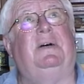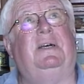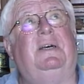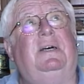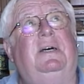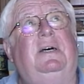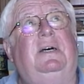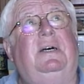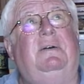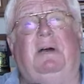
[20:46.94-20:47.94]
by the way
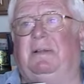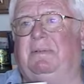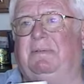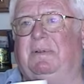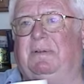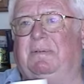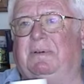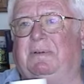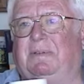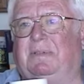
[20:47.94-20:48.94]
and
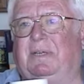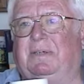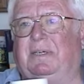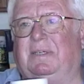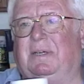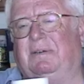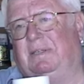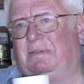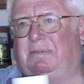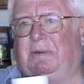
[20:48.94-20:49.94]
Steelcase
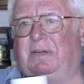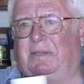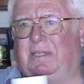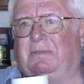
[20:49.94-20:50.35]
or Spartan.